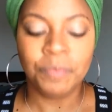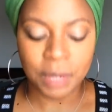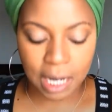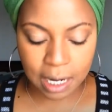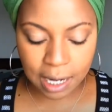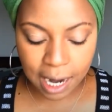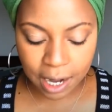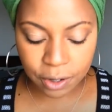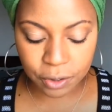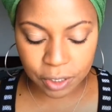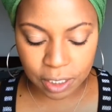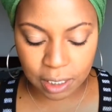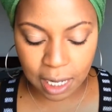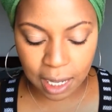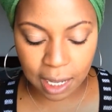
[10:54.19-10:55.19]
And I
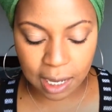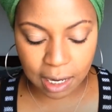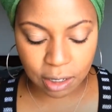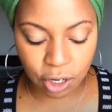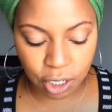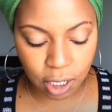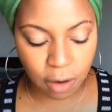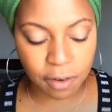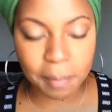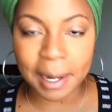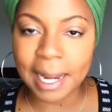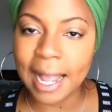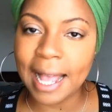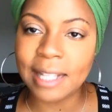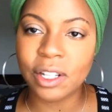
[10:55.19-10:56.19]
understand, you know,
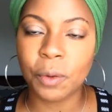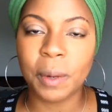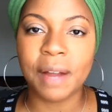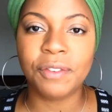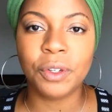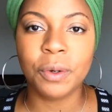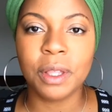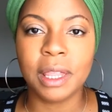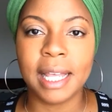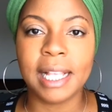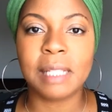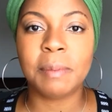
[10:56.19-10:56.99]
everybody has their way of doing things,